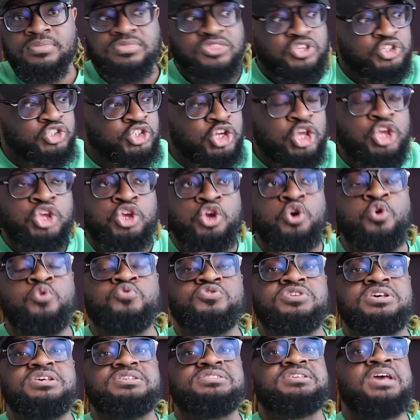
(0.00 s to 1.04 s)
She
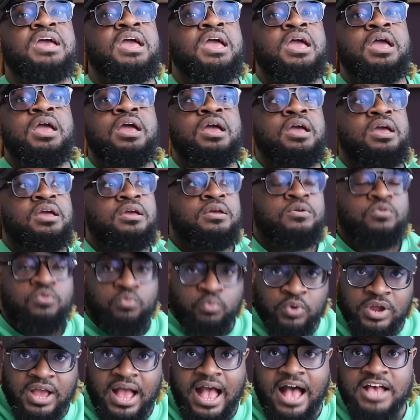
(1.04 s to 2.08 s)
uses
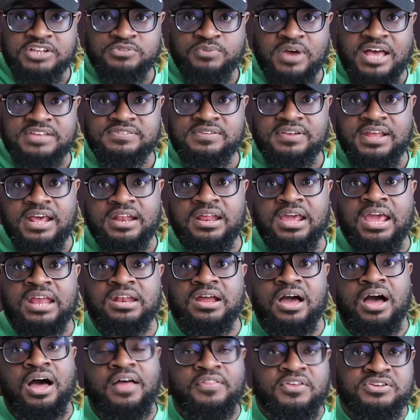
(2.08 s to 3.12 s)
Real Housewives of Atlanta
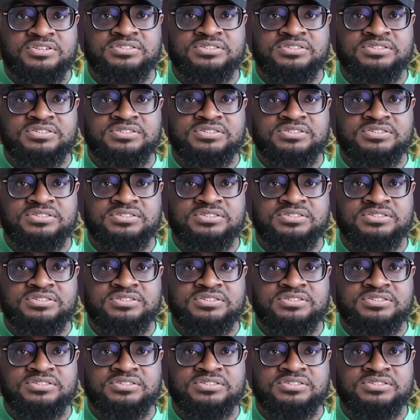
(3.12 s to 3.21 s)
and other